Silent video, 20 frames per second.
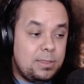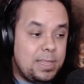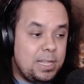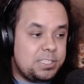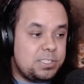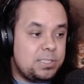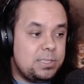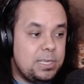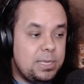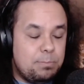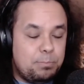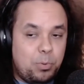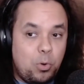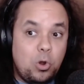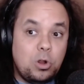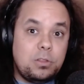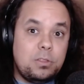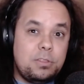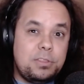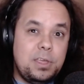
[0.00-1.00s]
That's the
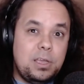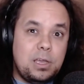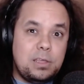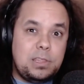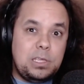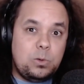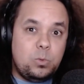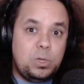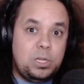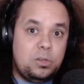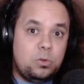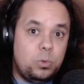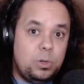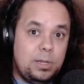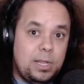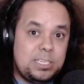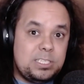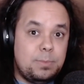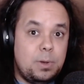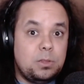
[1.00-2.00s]
important thing I think we need to
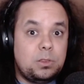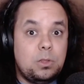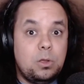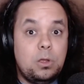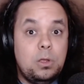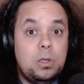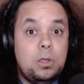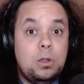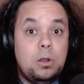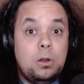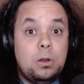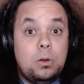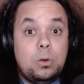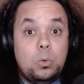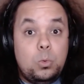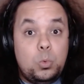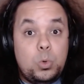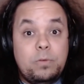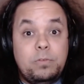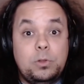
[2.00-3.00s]
realize about the
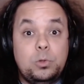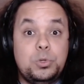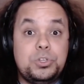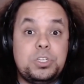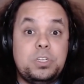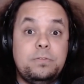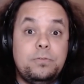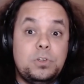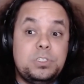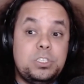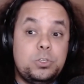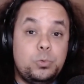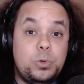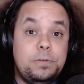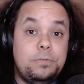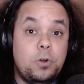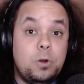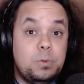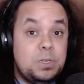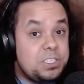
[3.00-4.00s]
revolution versus
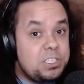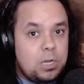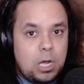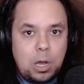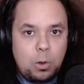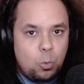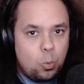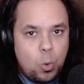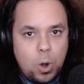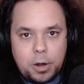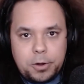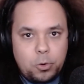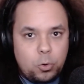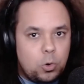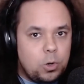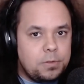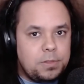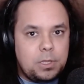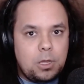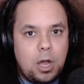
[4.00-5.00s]
reform. It's not one
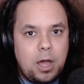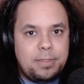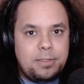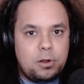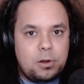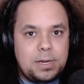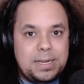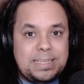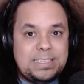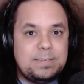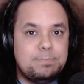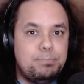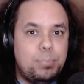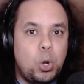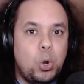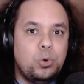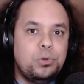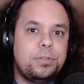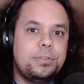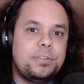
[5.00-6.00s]
or the other. It's
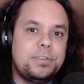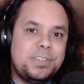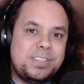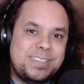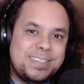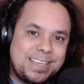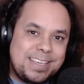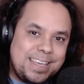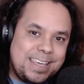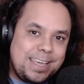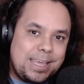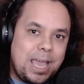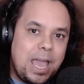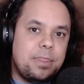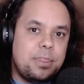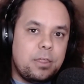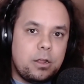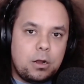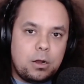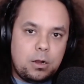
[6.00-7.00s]
both
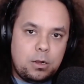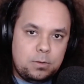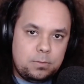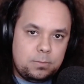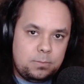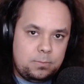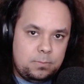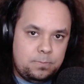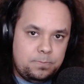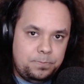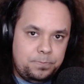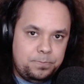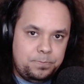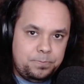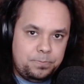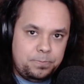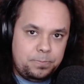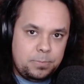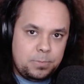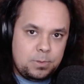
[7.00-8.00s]
together.
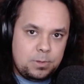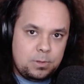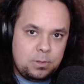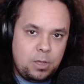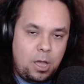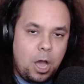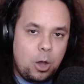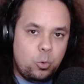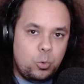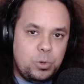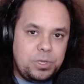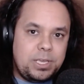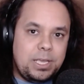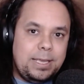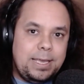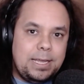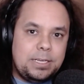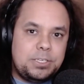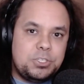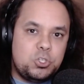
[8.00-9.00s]
How we
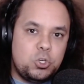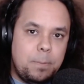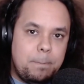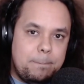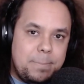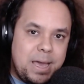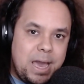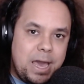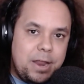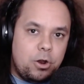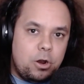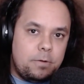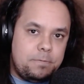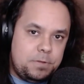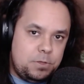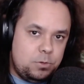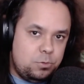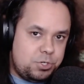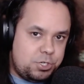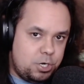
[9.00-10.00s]
can get to a better
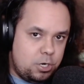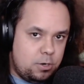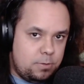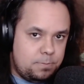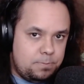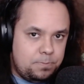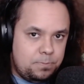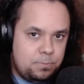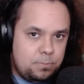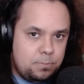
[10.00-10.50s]
future.